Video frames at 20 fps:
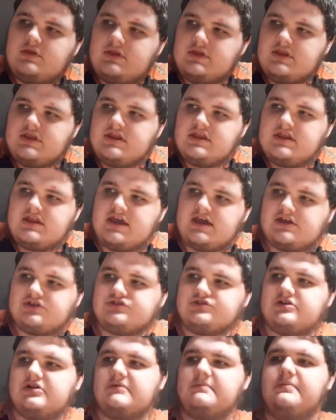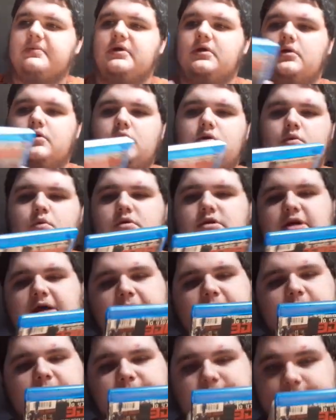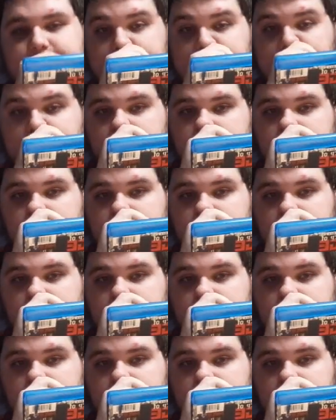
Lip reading: Next up, we have